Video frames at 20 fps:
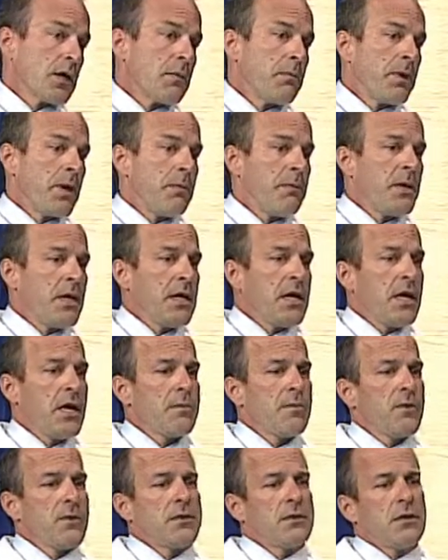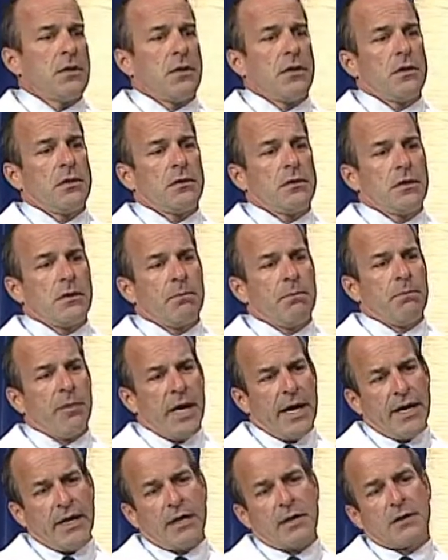But being able to, to
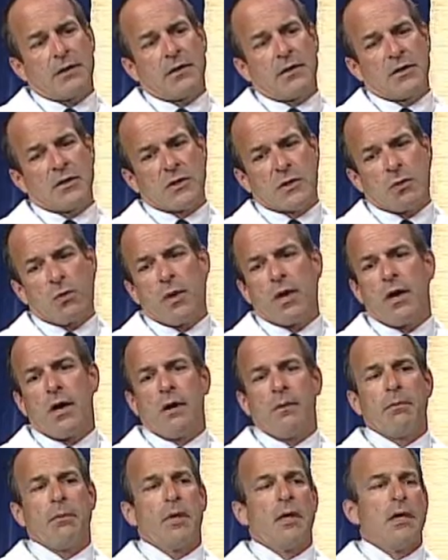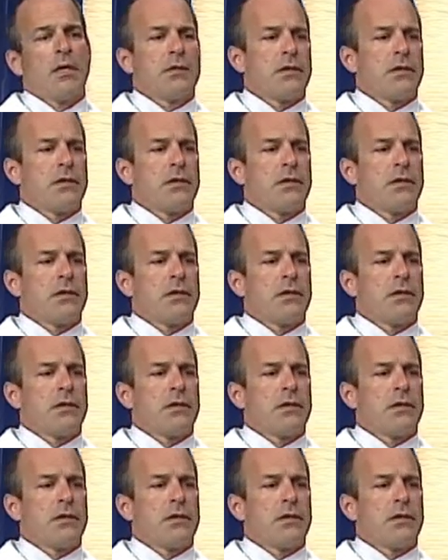bike, to swim,